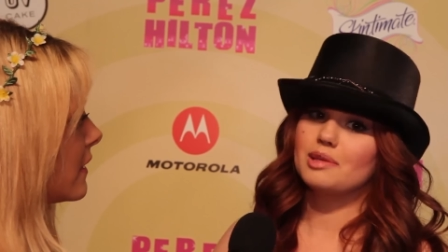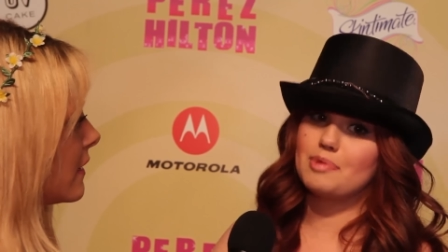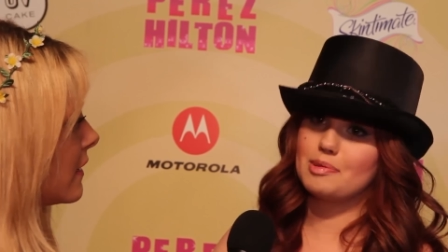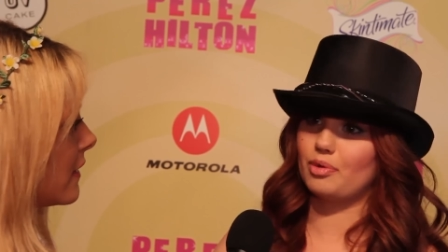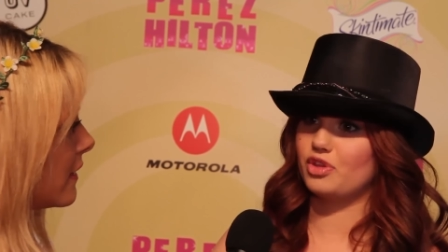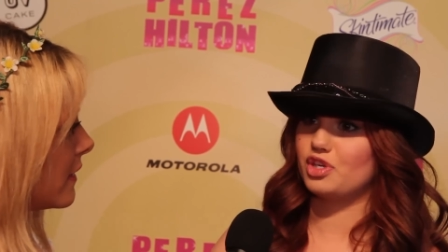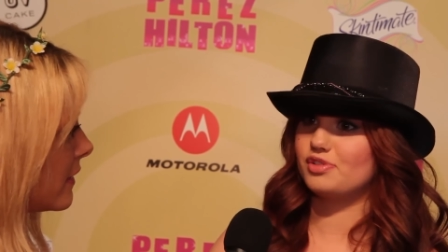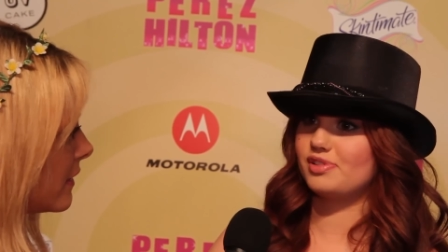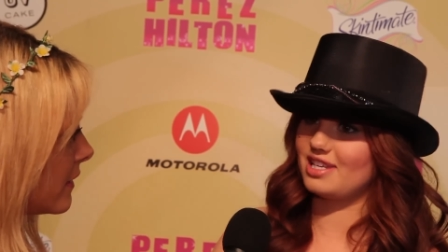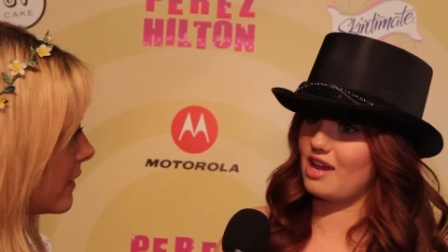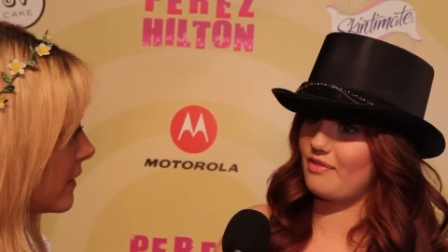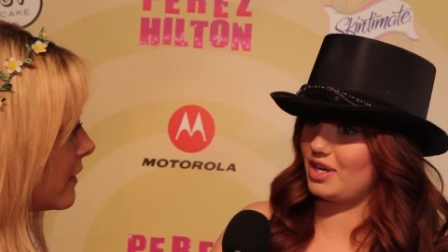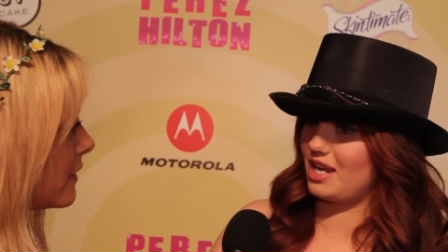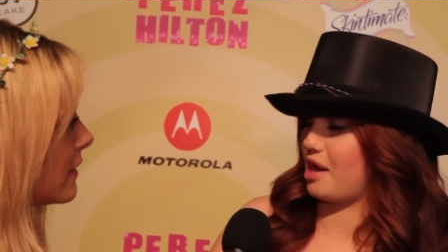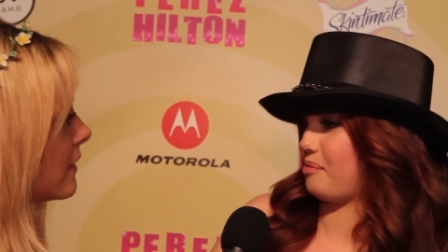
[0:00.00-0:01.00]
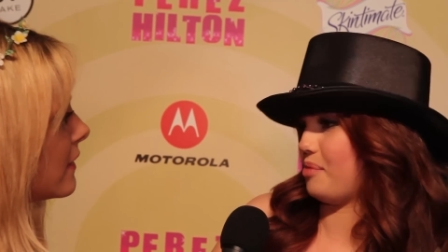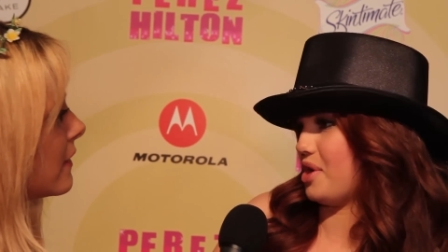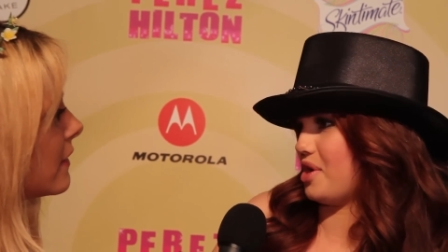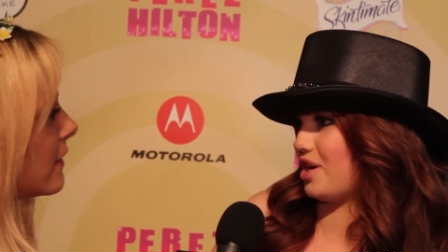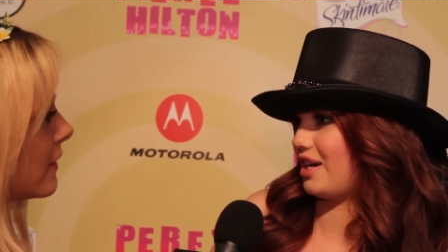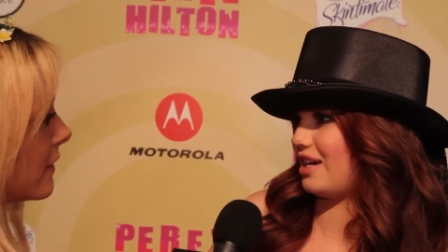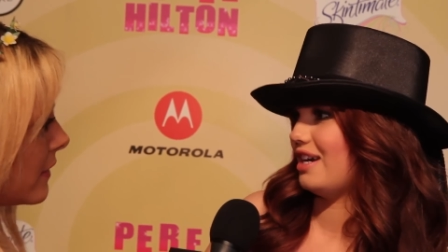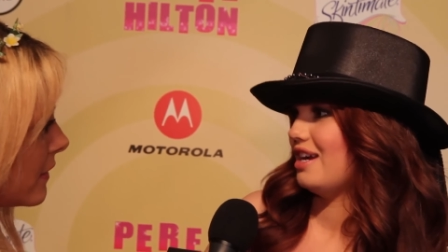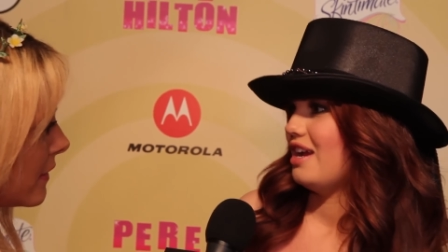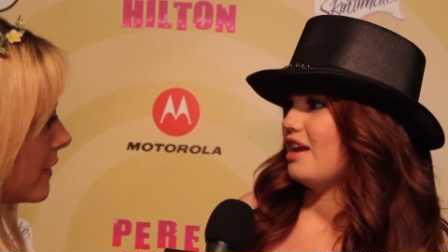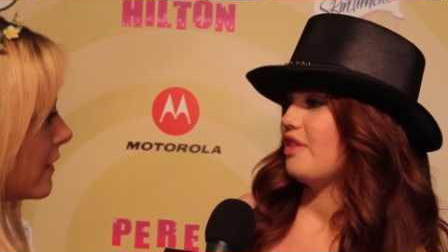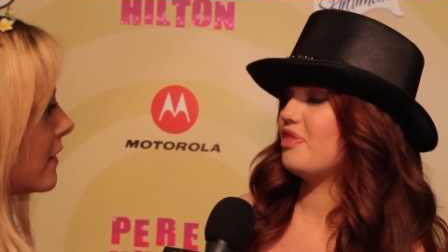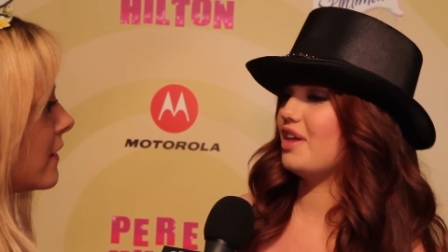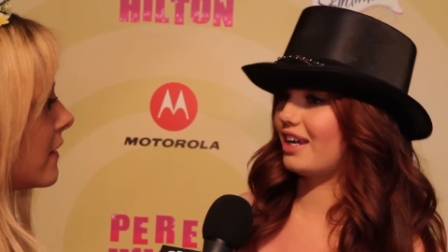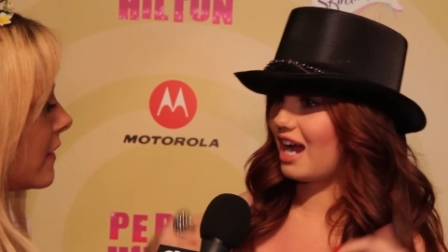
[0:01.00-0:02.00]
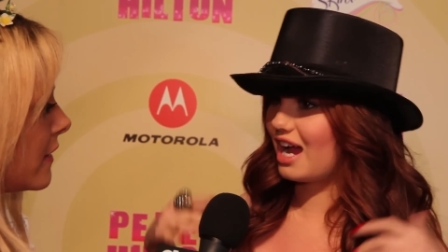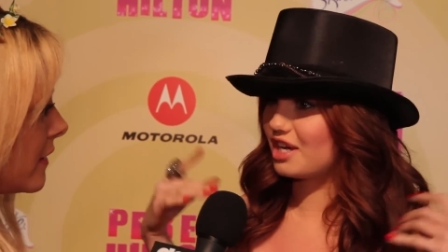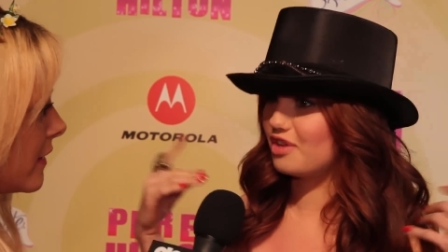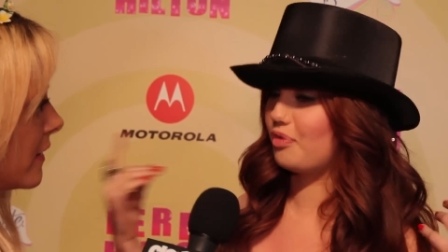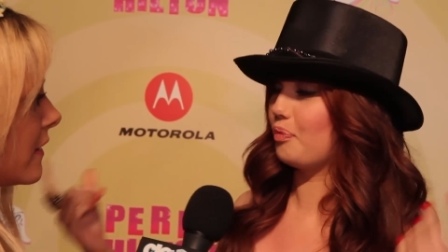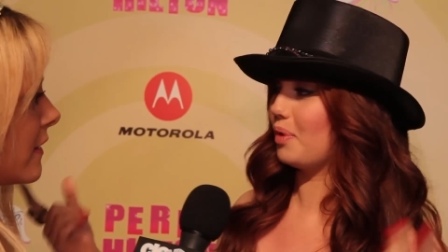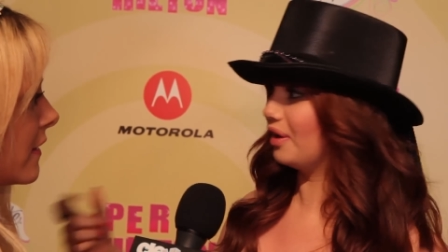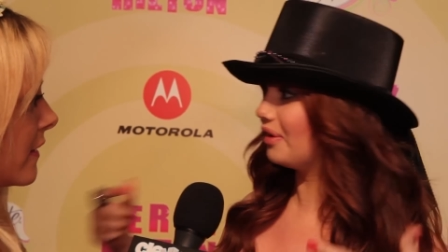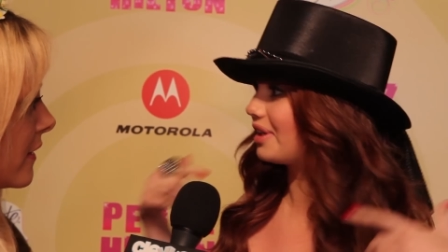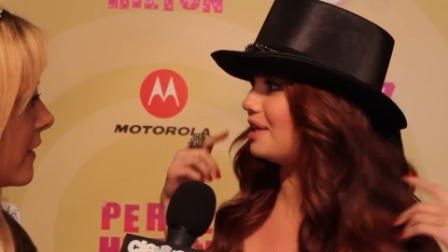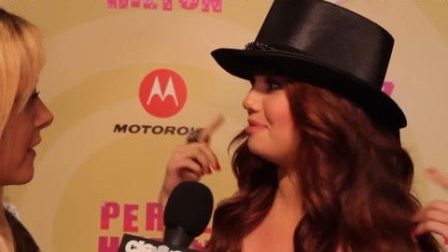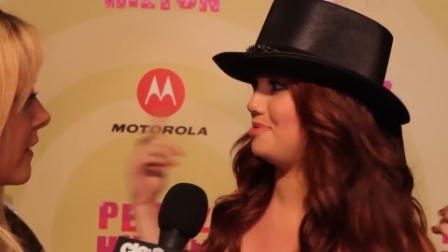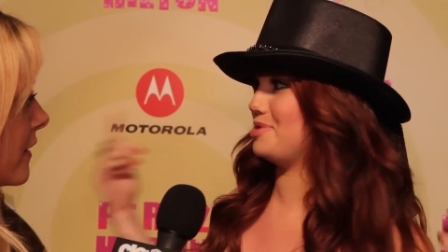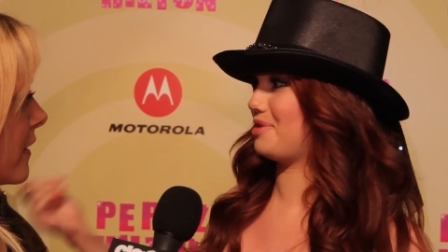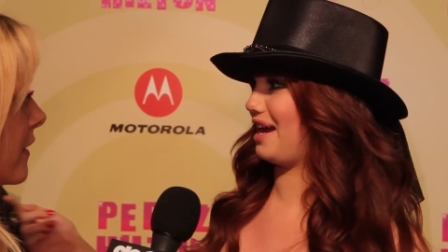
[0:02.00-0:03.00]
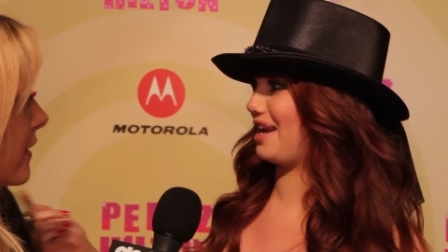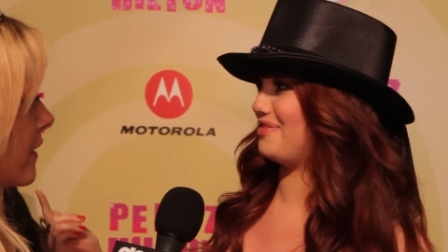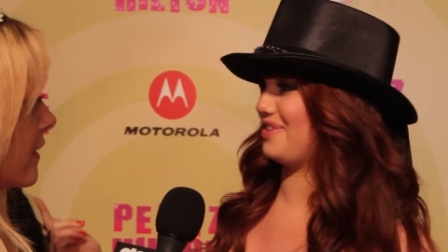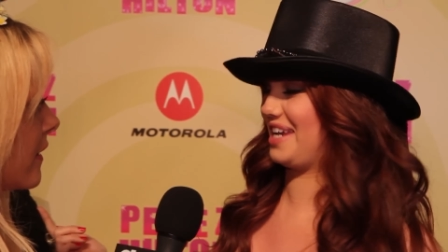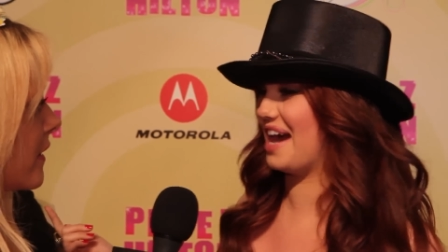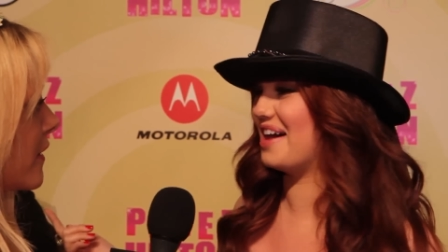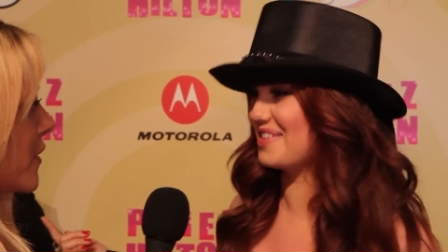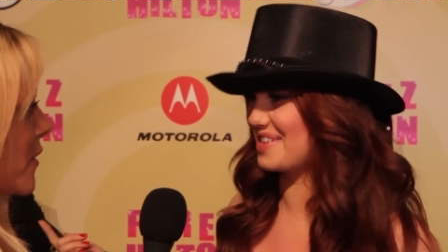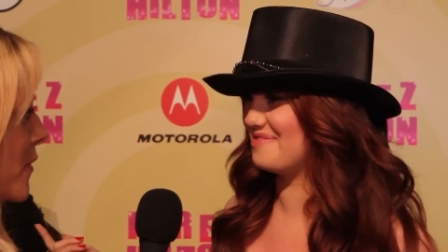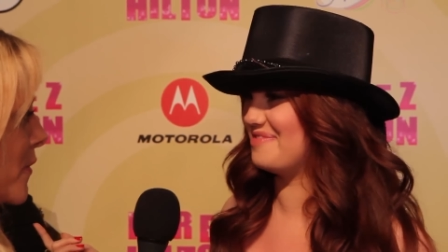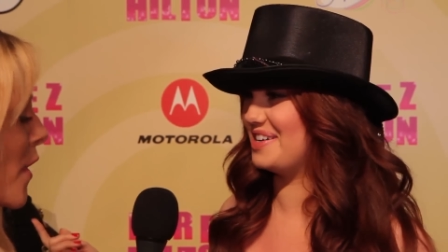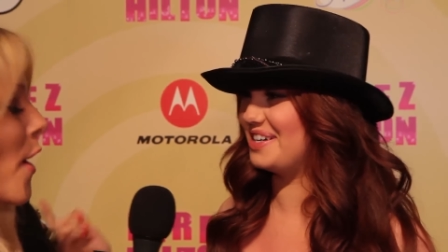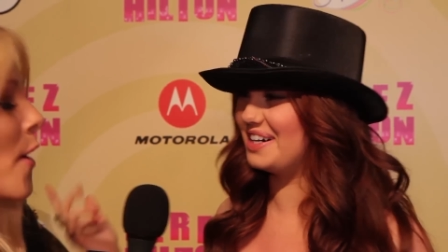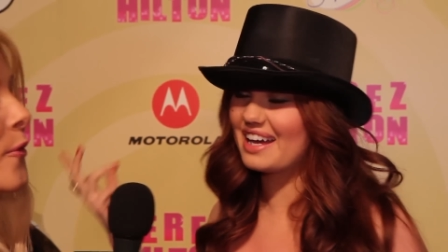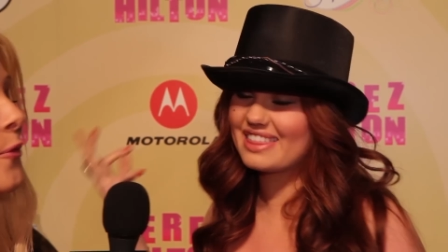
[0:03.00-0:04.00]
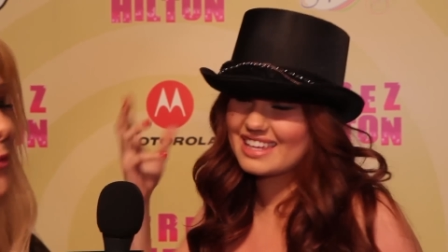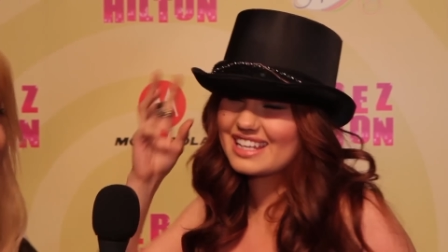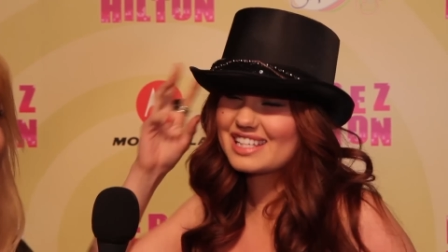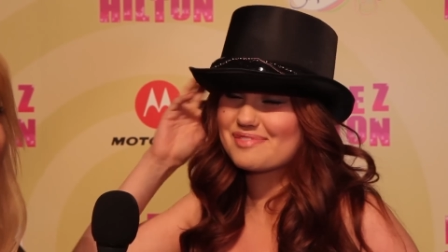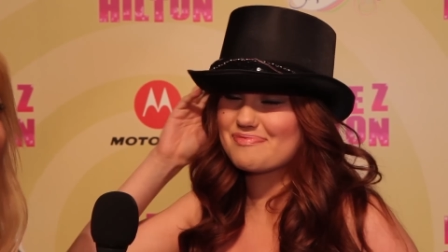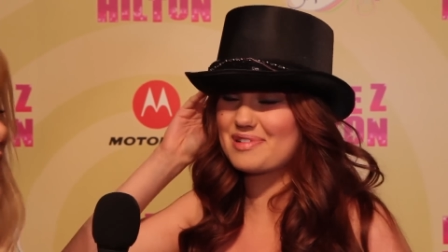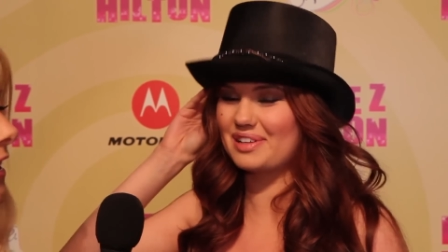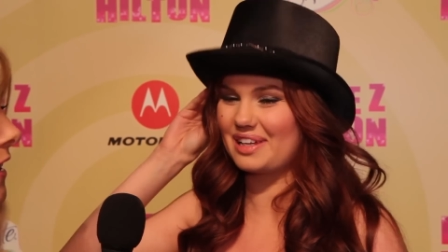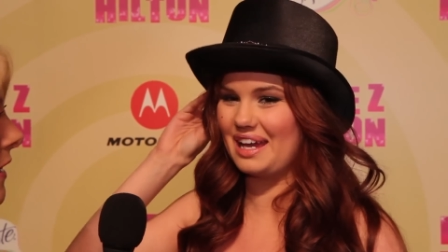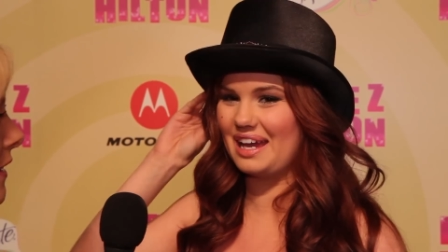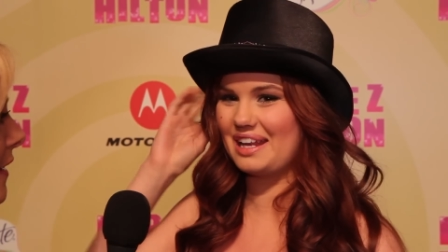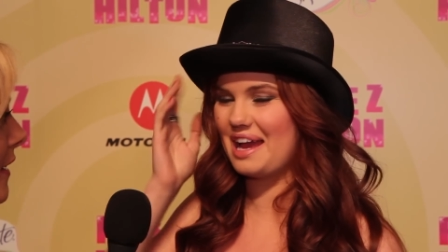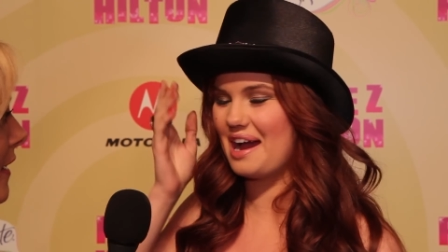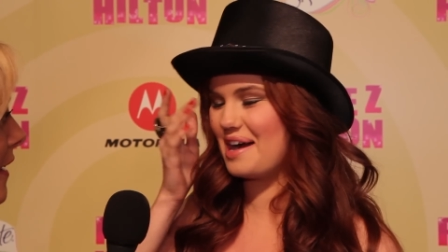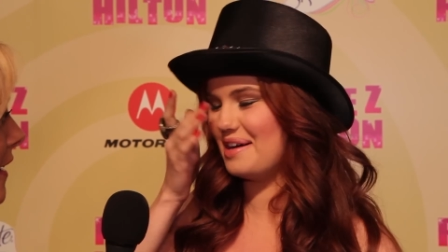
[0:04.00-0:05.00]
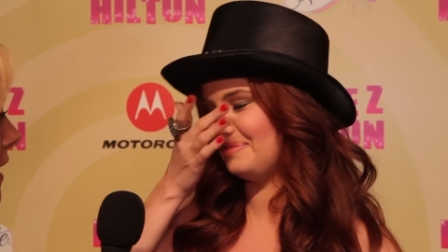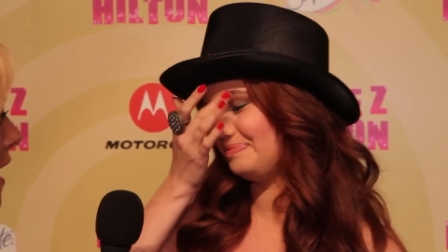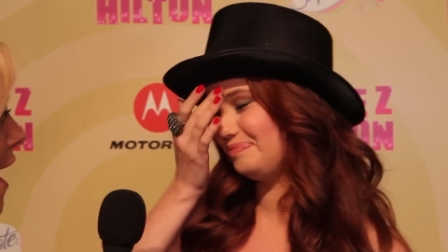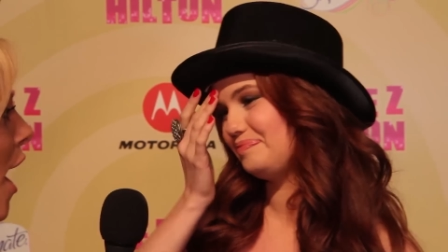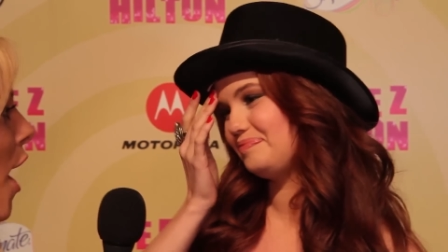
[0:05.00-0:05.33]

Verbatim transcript: the people that you see every day at work that kind of will keep you kind of accountable. I think it's right. brilliant, yeah.